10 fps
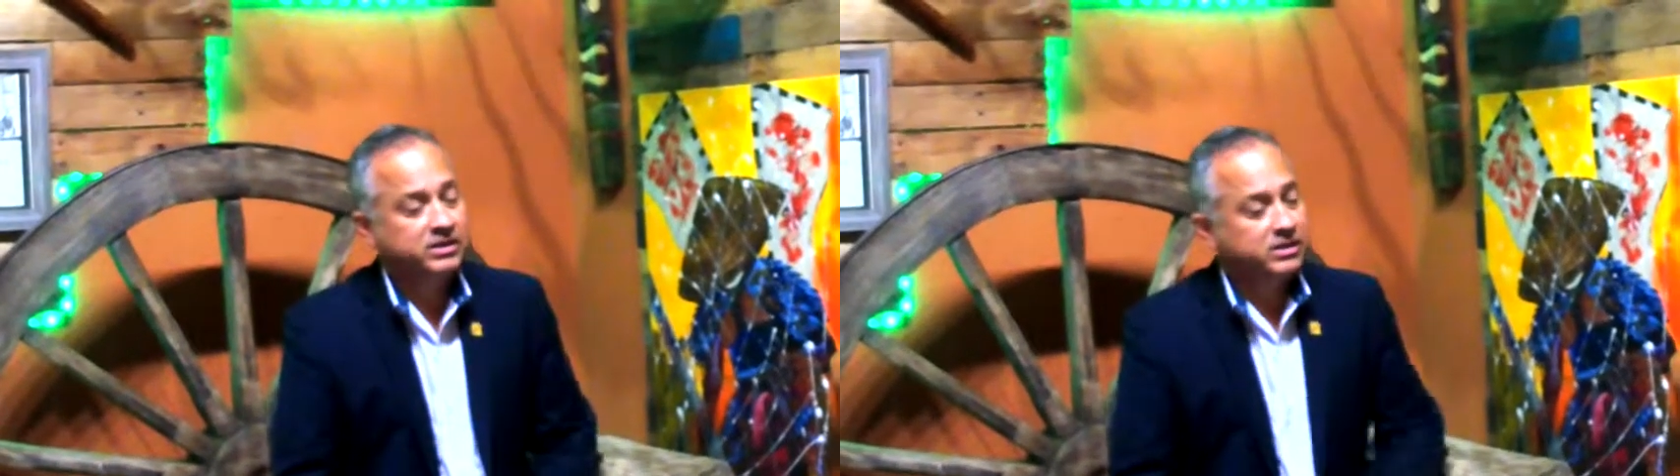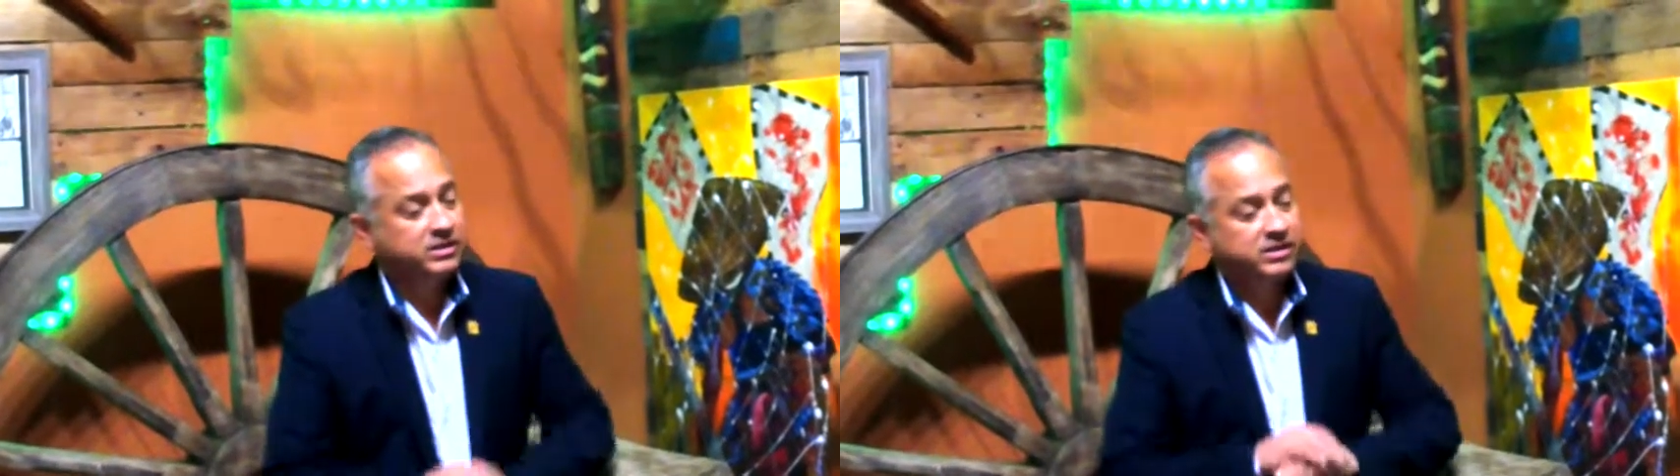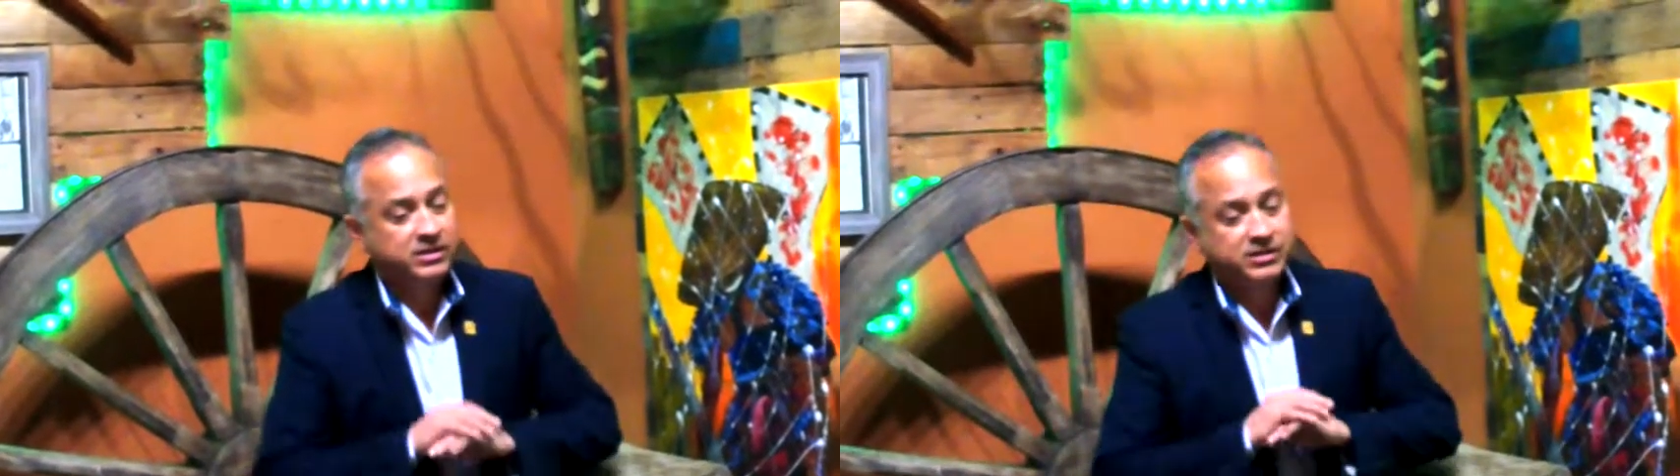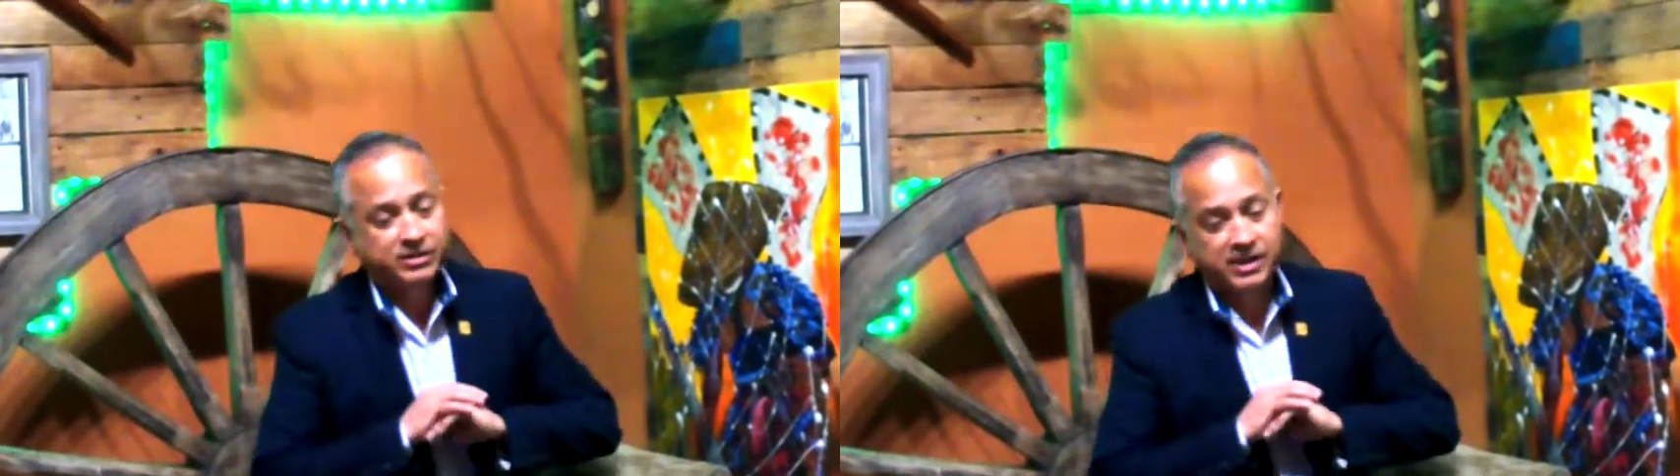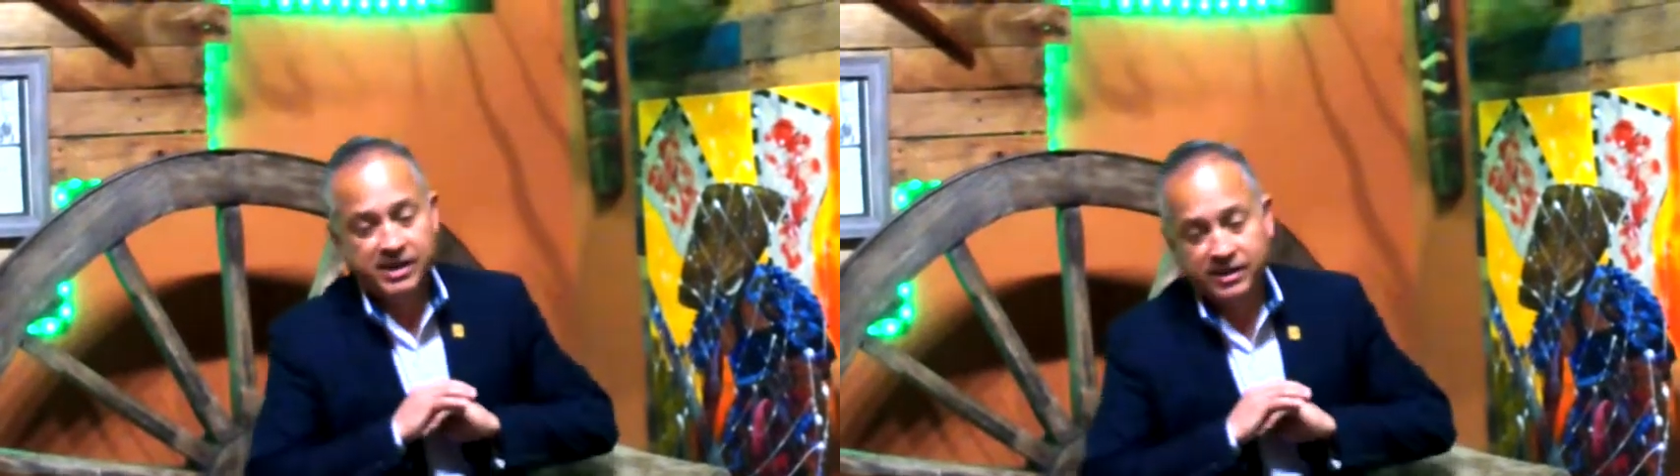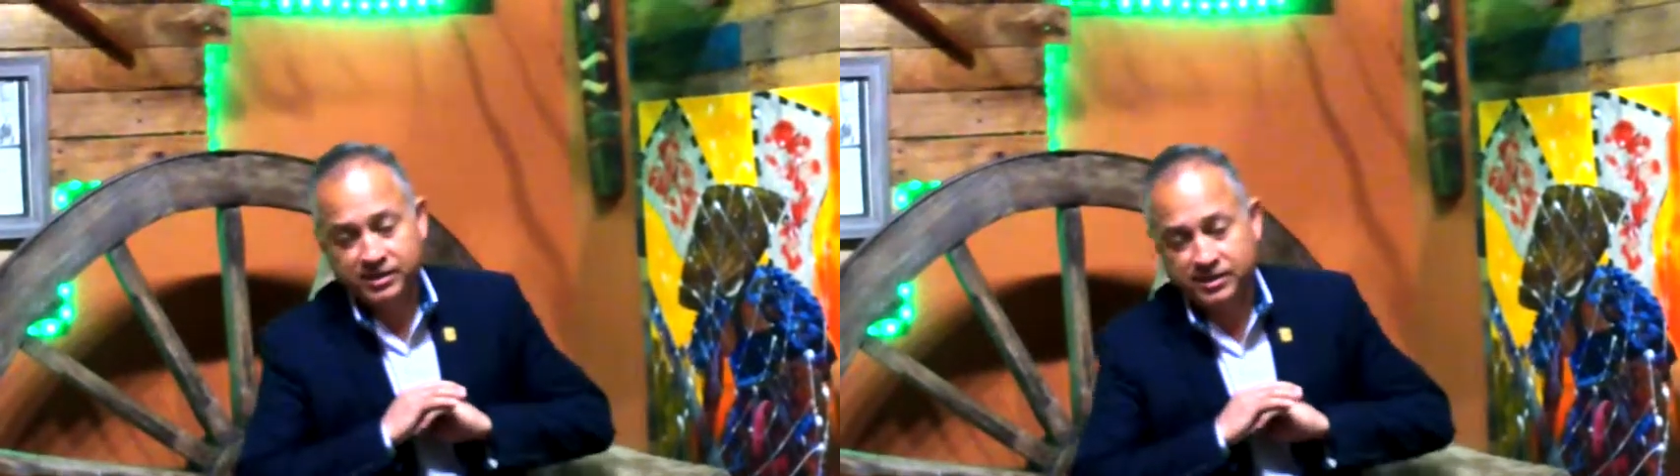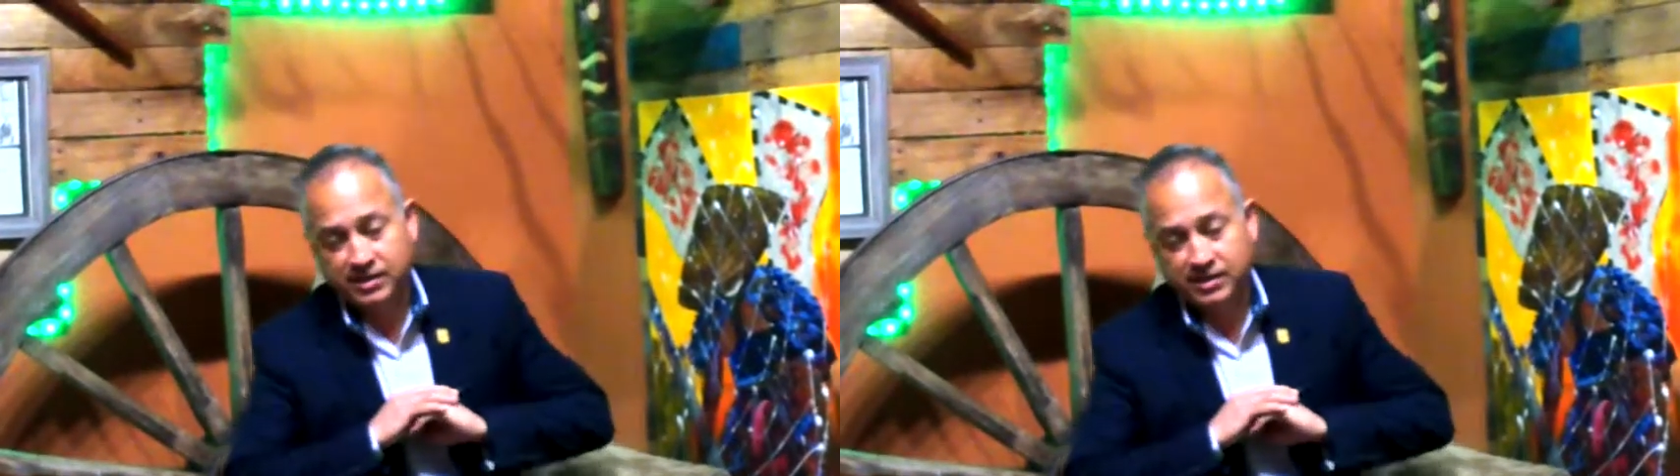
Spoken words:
it's going to change